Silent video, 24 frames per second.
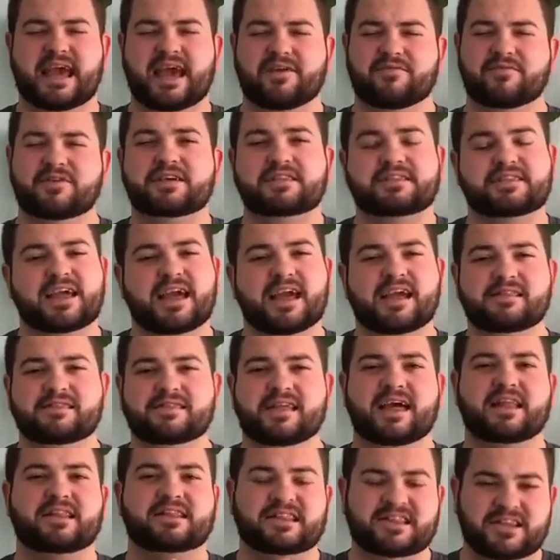everything
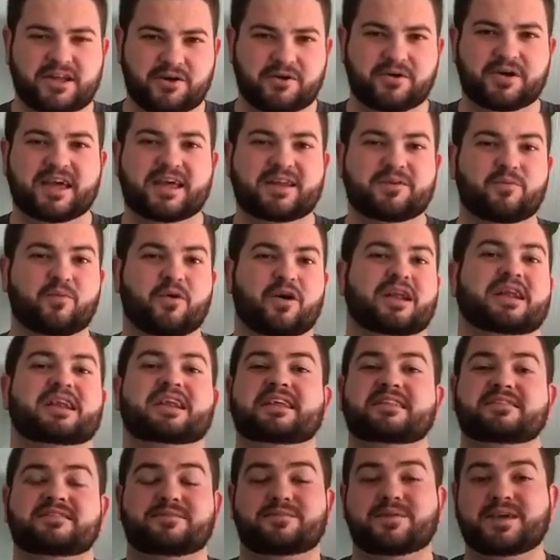that Logan
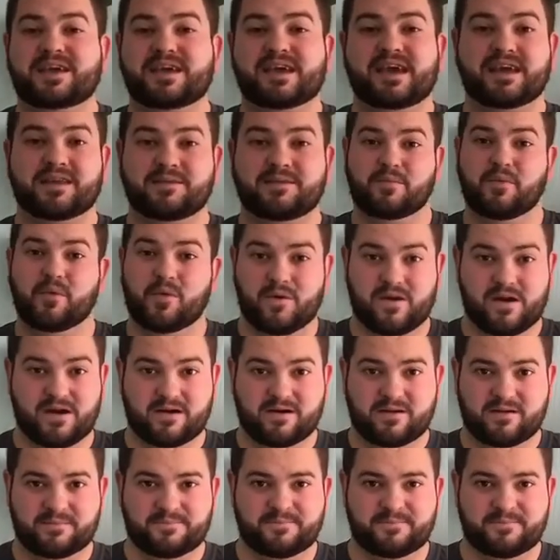wanted it to be more.